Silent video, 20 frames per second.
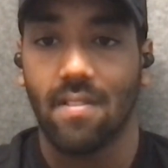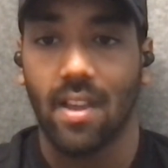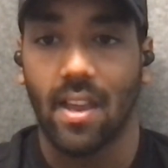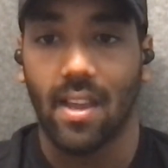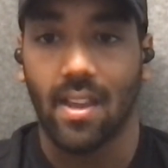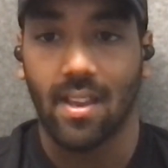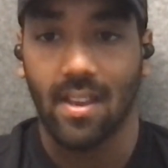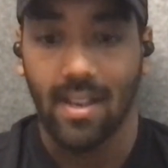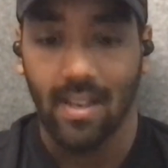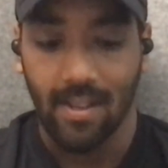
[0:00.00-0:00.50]

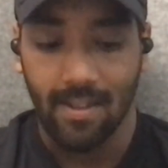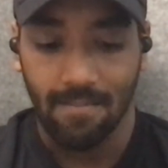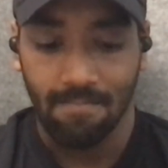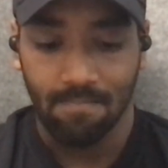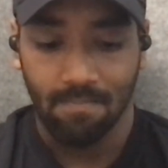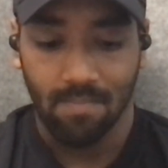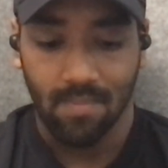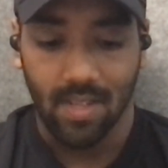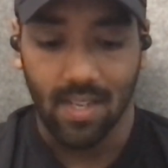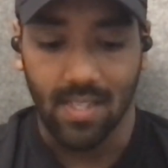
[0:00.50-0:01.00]
Like
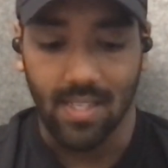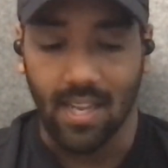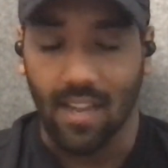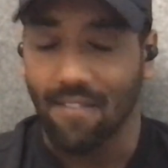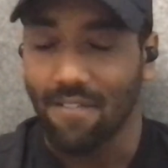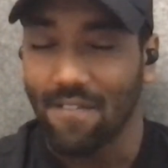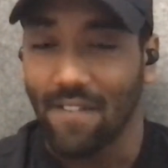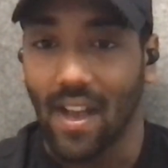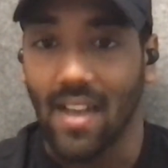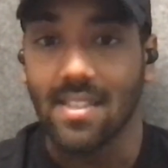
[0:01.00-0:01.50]
it's like
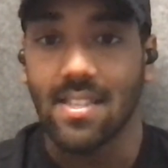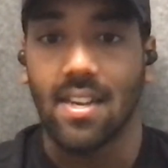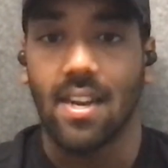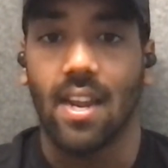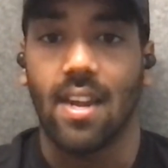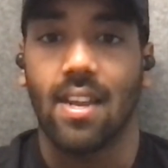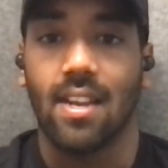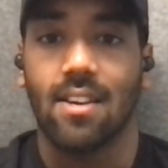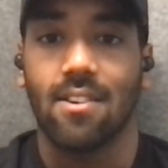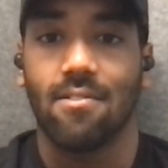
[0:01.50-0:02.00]

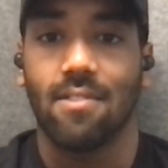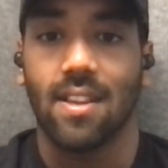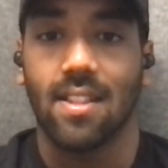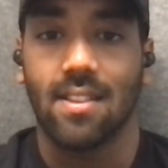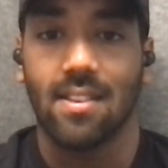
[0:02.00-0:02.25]
fascinating to